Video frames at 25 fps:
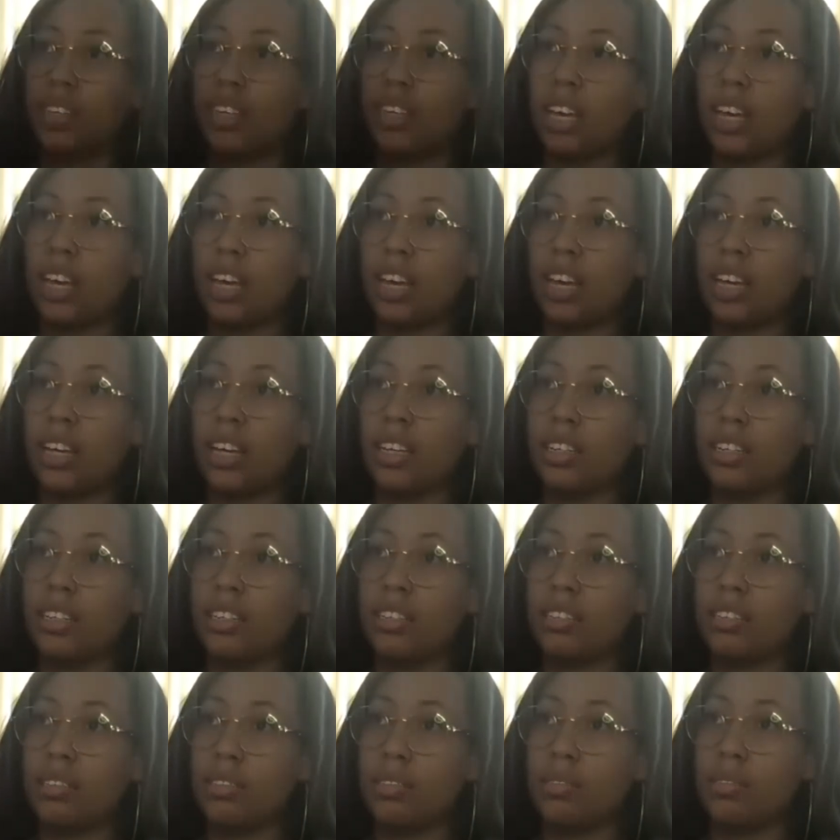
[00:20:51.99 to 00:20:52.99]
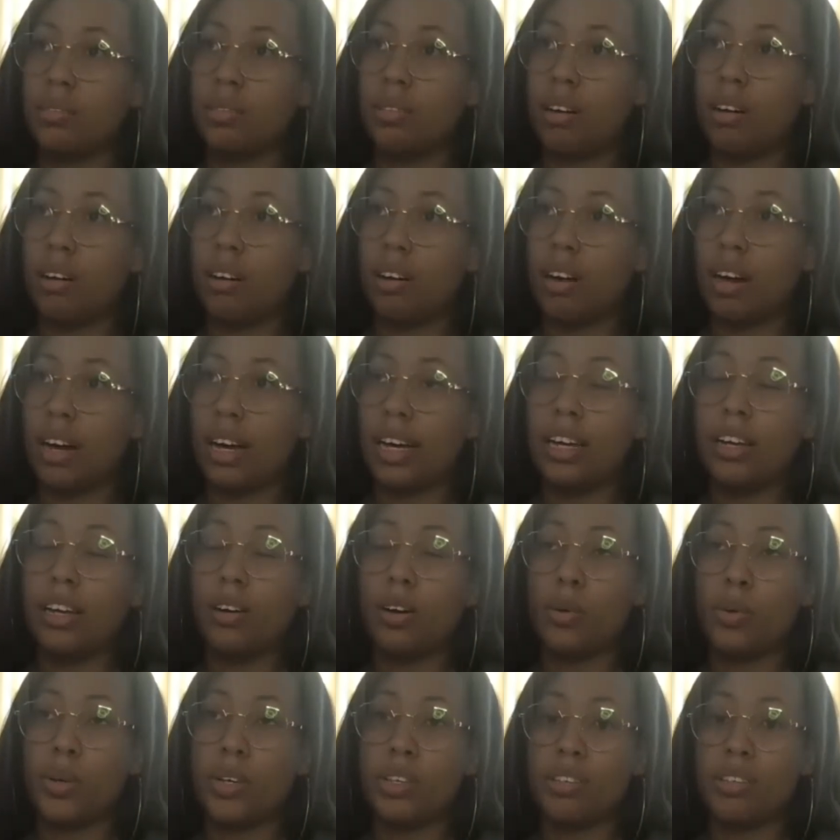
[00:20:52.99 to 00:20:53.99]
And I
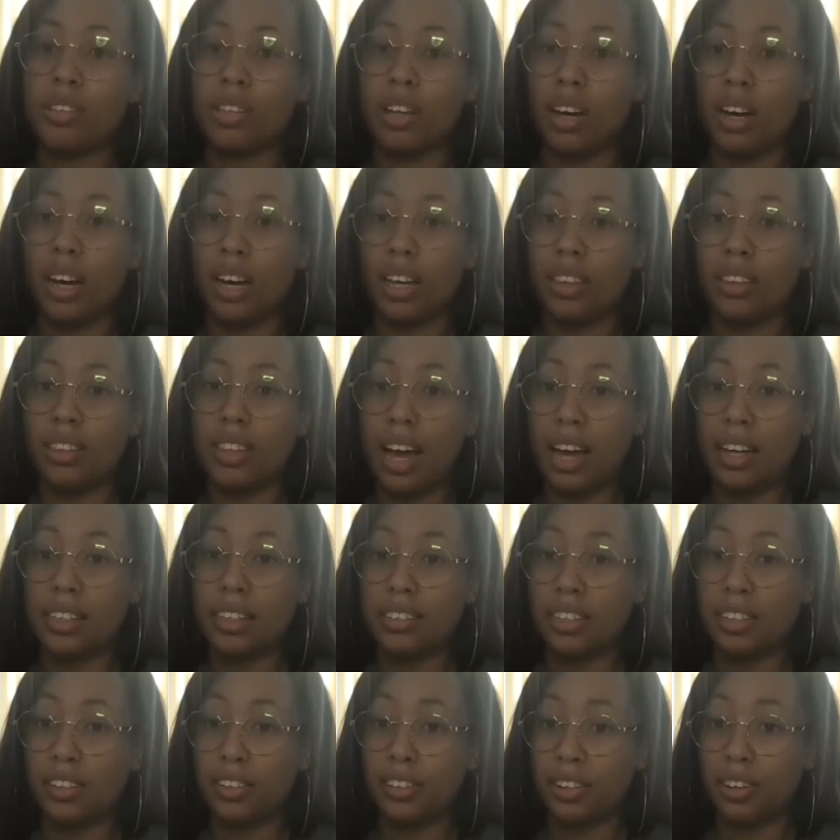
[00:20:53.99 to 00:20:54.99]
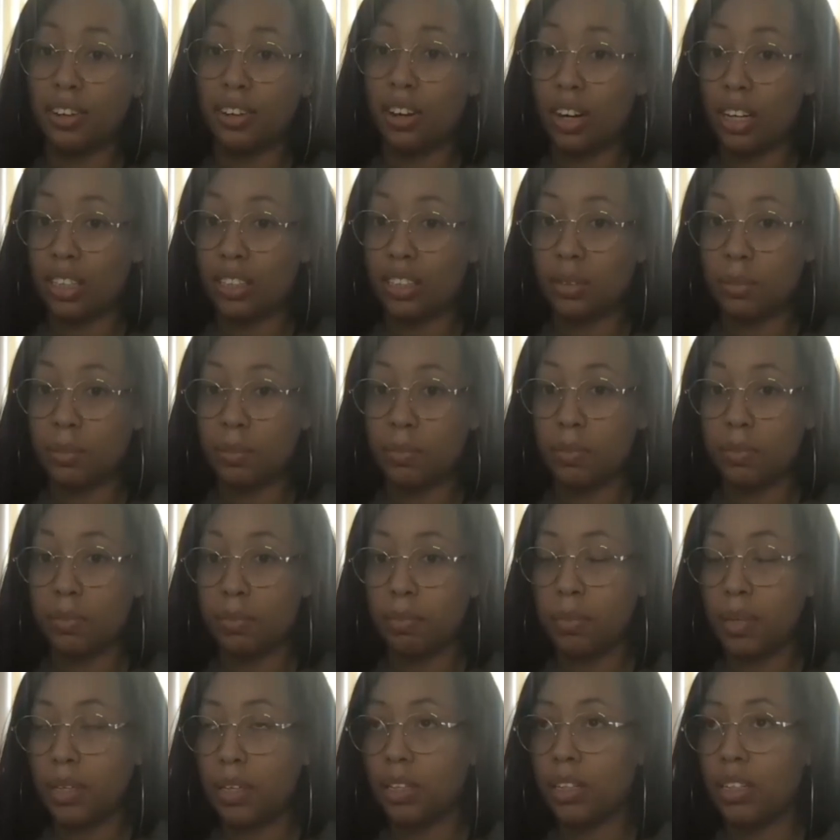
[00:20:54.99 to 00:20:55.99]
always thought that sounded awesome
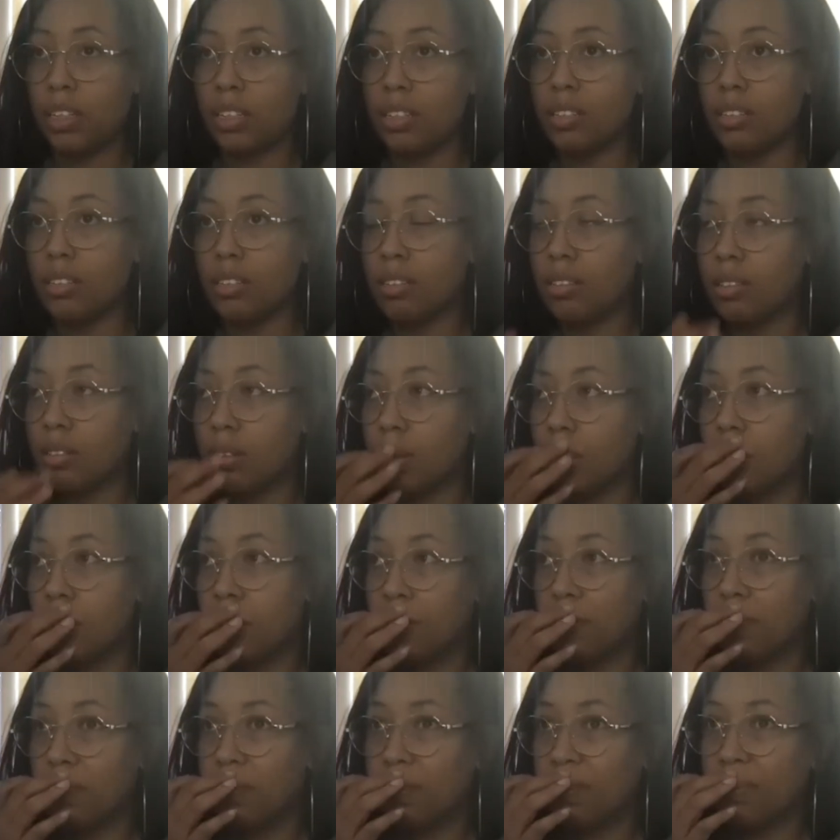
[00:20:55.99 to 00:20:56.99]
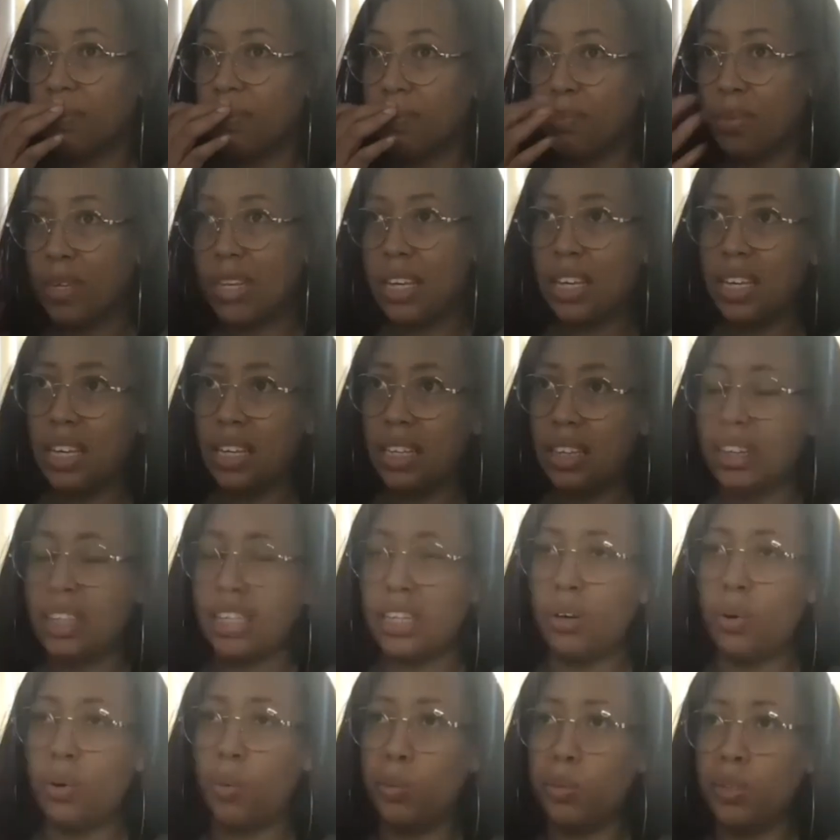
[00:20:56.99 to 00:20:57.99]
because being
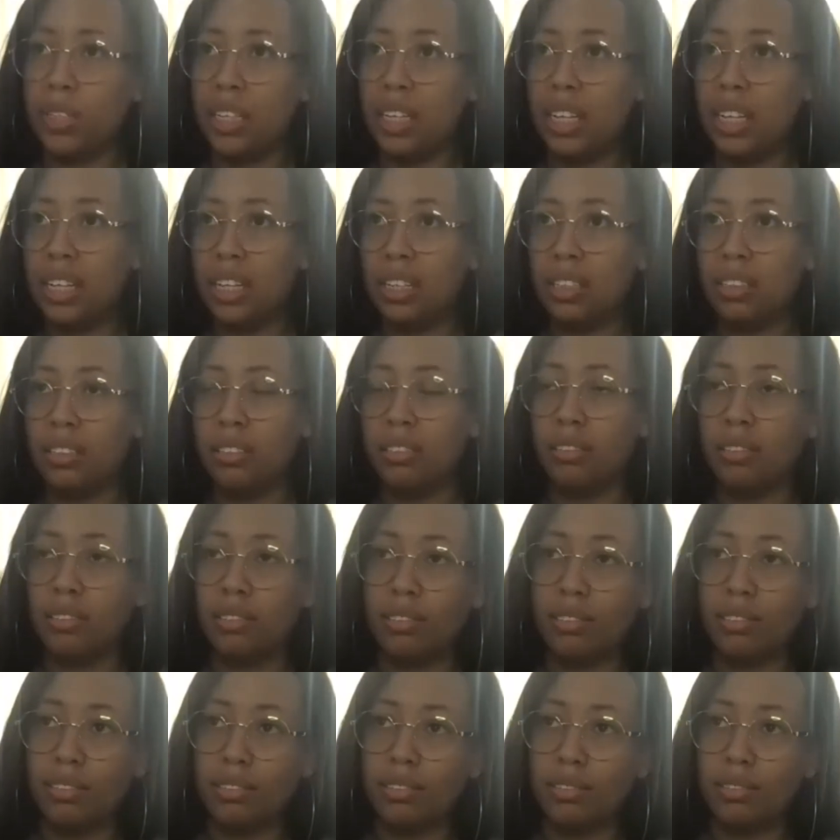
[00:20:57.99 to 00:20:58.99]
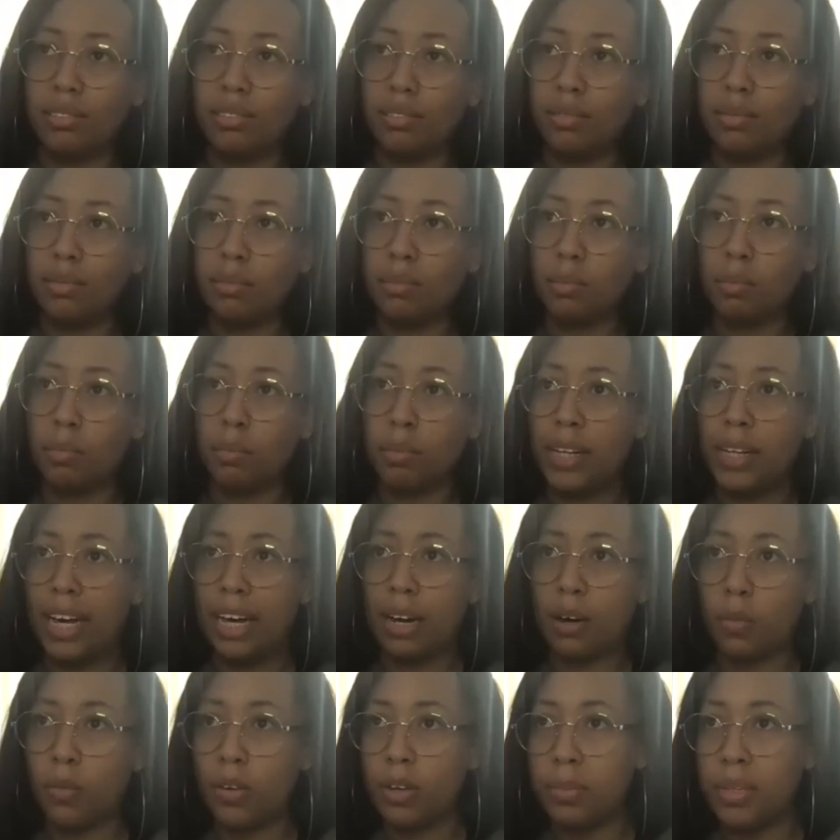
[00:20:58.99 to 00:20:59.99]
the only
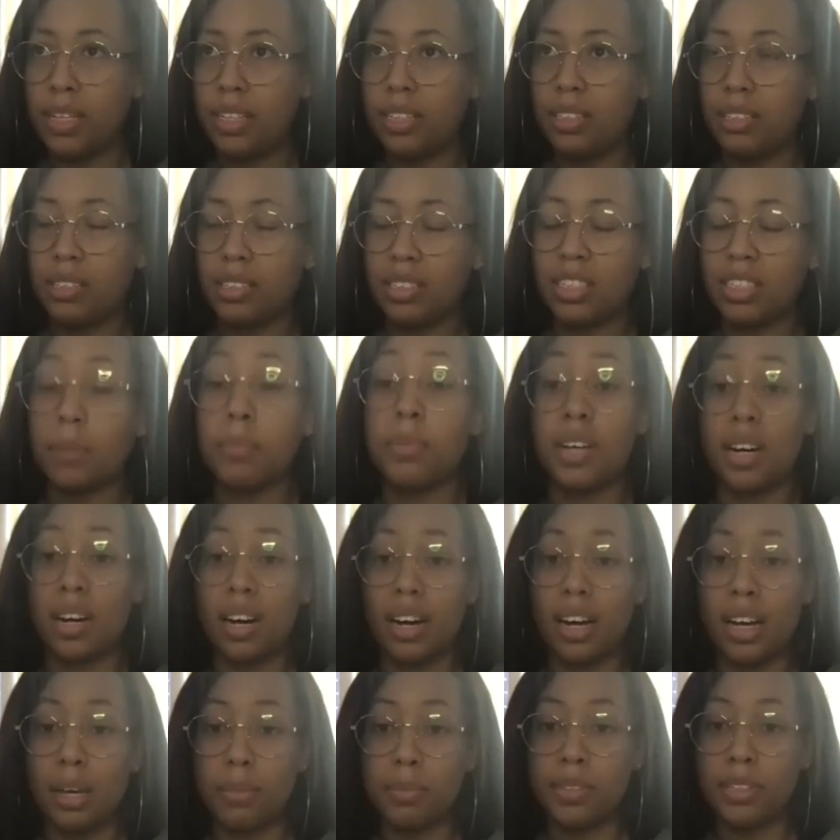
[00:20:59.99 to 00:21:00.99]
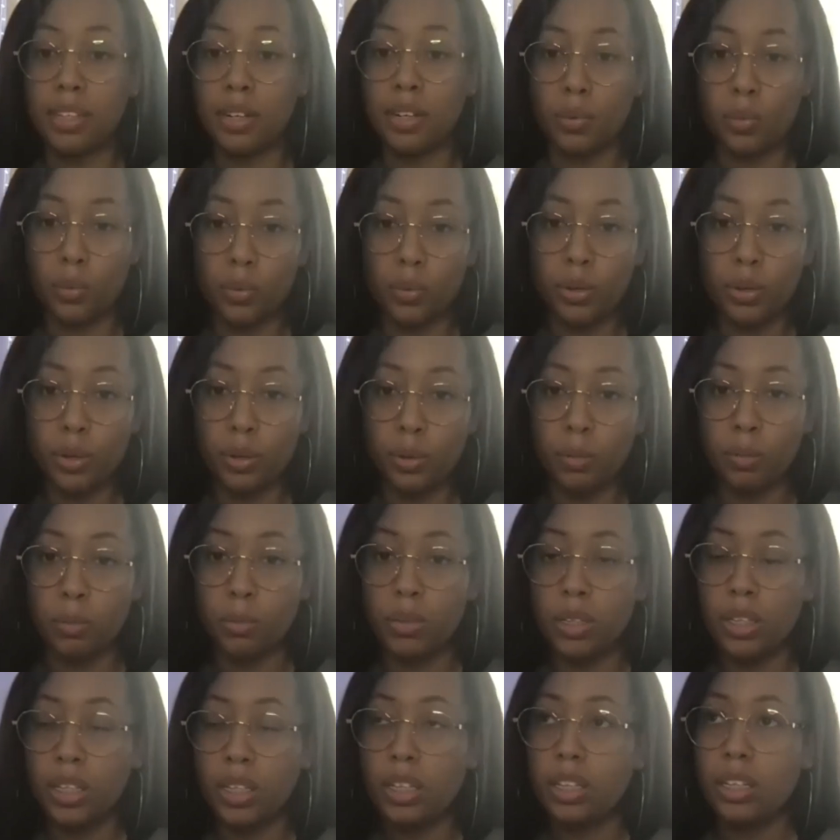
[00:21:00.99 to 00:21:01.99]
black women sometimes in a
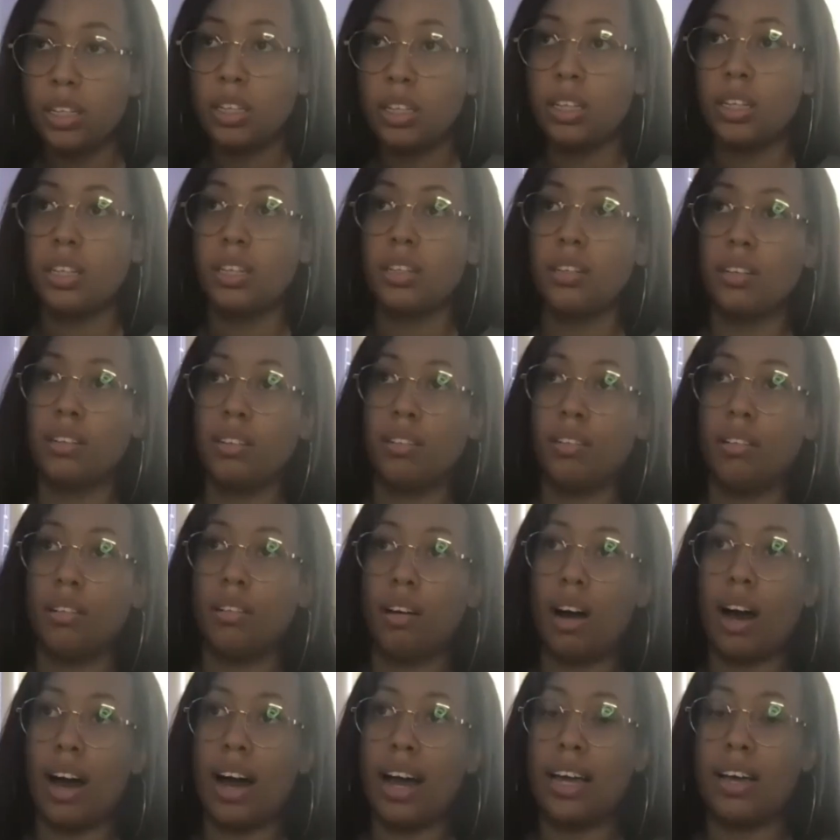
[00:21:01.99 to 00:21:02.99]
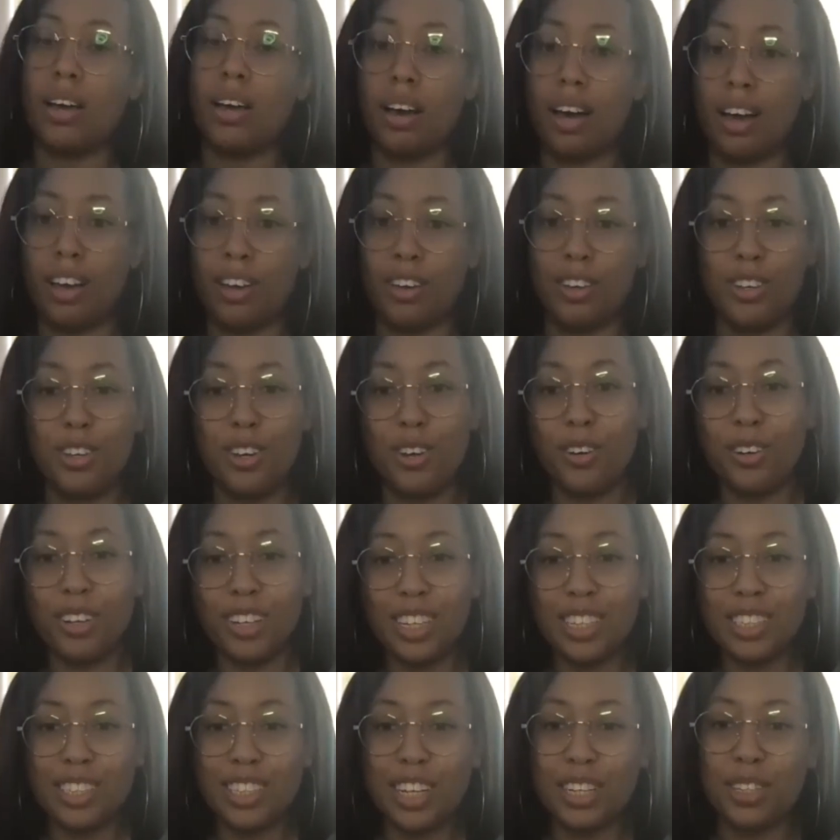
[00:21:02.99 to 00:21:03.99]
room, I, I you know, it
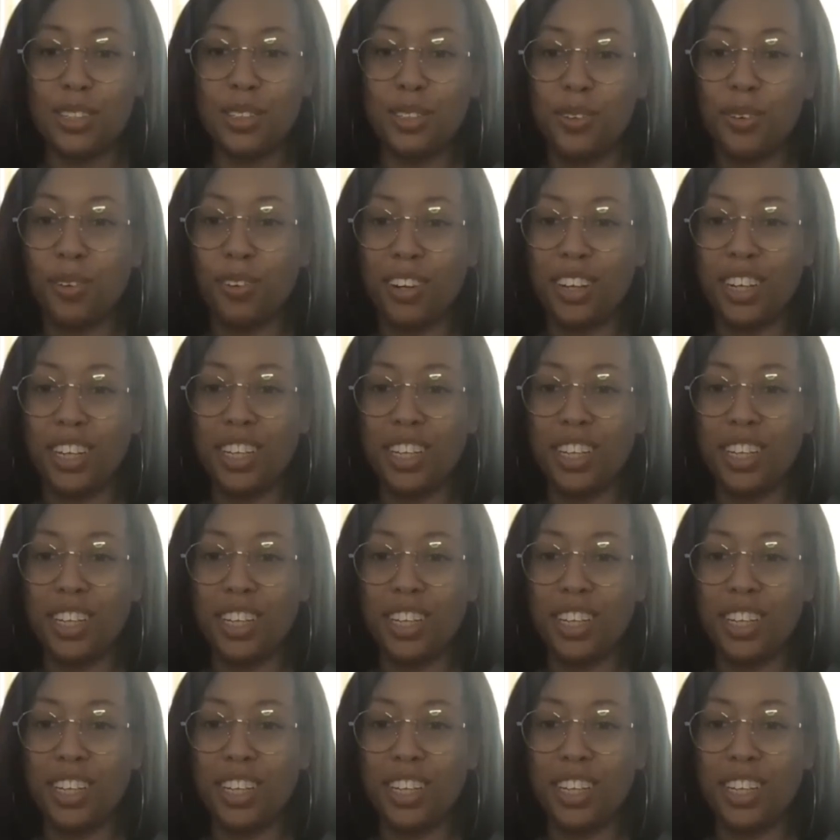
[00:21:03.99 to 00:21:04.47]
gets kind of lonely.